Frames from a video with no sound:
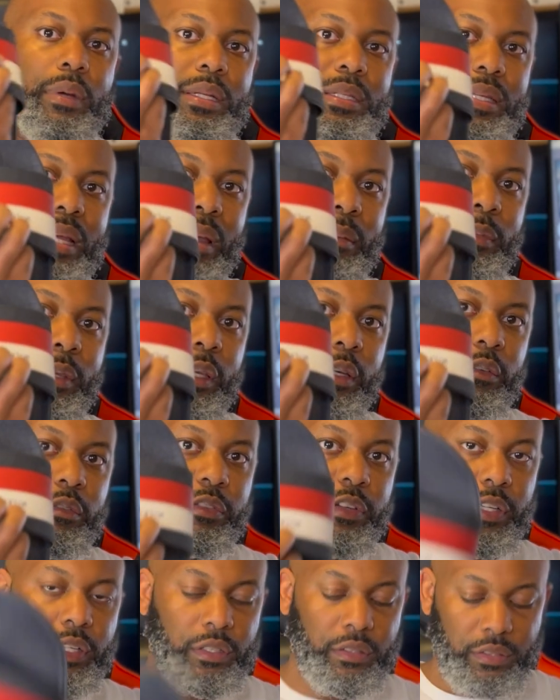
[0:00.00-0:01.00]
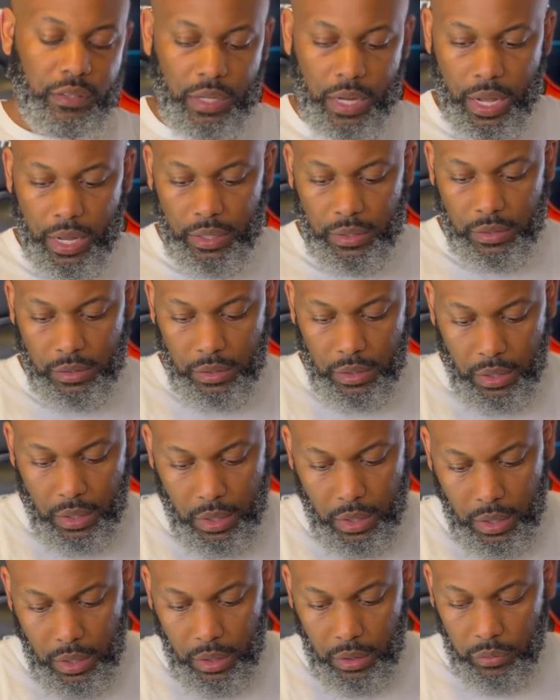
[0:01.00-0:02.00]
Tommy Hilfiger slides,
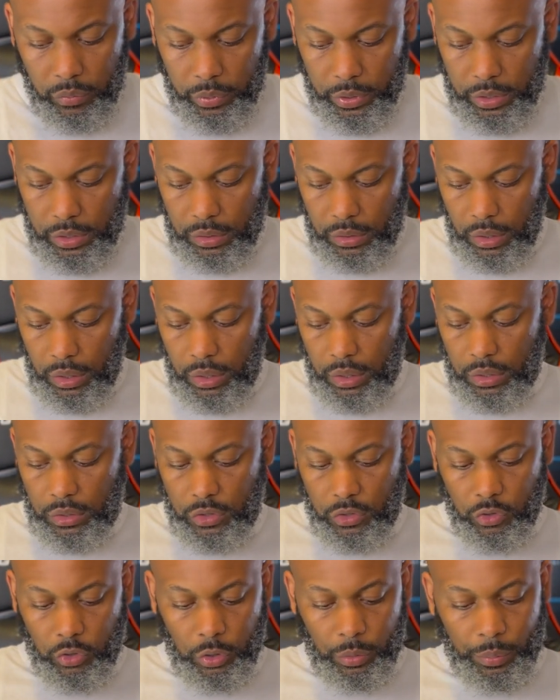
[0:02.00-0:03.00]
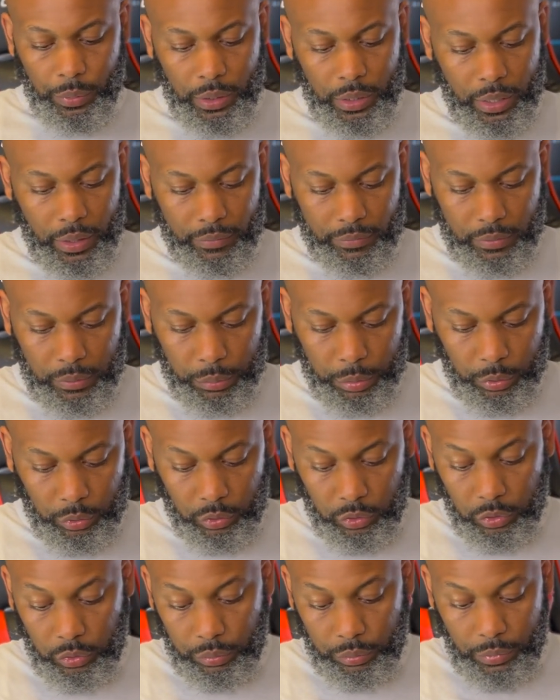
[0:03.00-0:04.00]
which are extremely
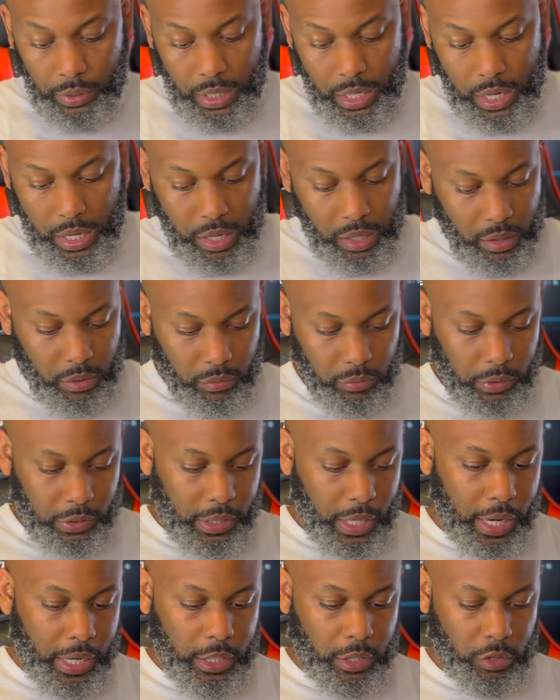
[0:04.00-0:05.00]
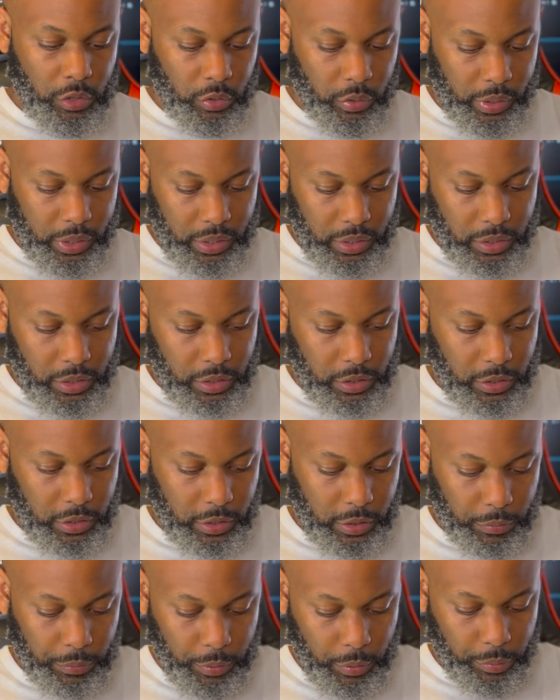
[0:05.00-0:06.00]
comfortable to me, which I enjoy it, just a
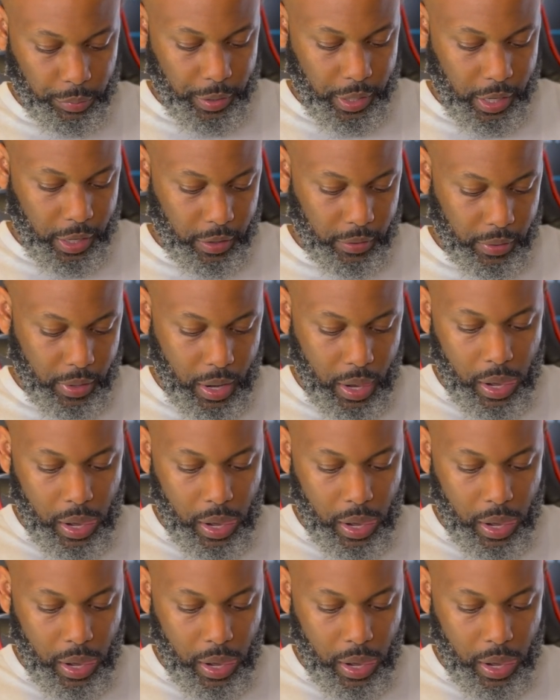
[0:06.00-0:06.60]
simple pair.